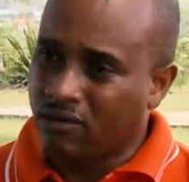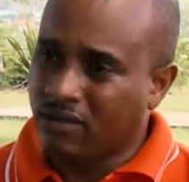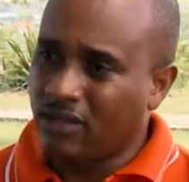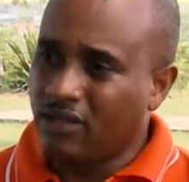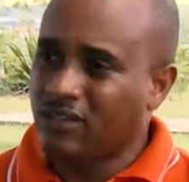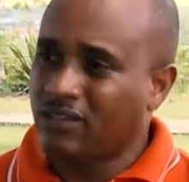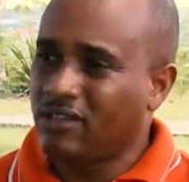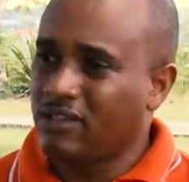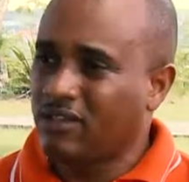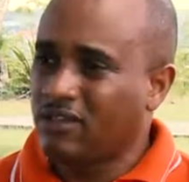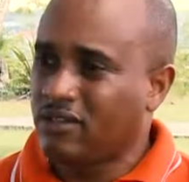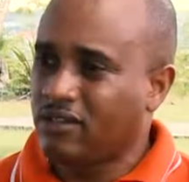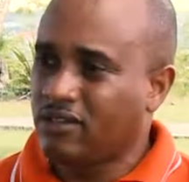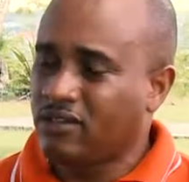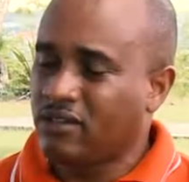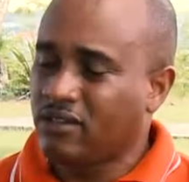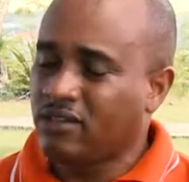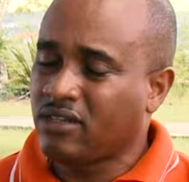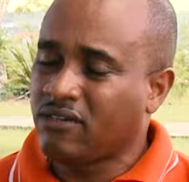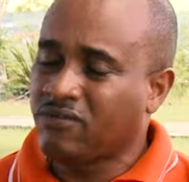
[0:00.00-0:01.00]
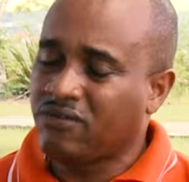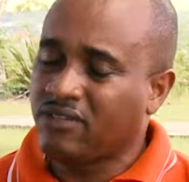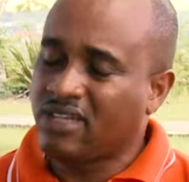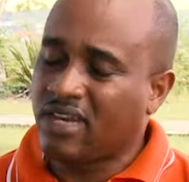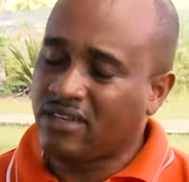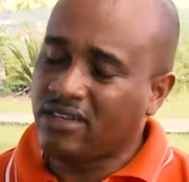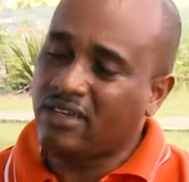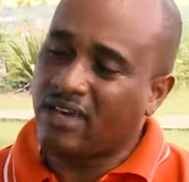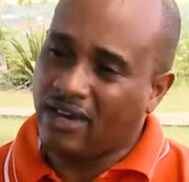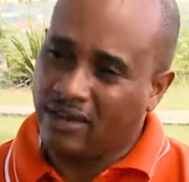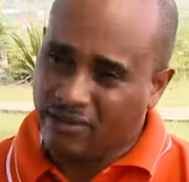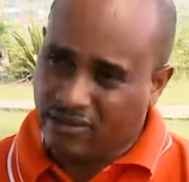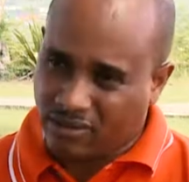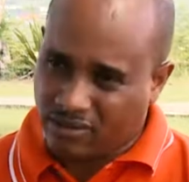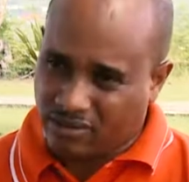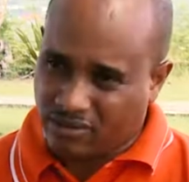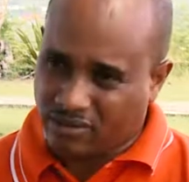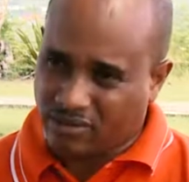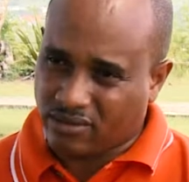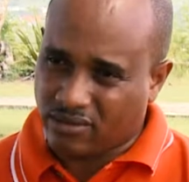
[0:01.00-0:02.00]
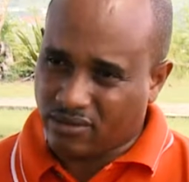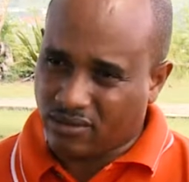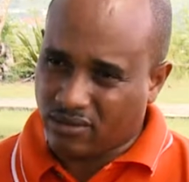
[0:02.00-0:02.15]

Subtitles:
they're not given that guidance.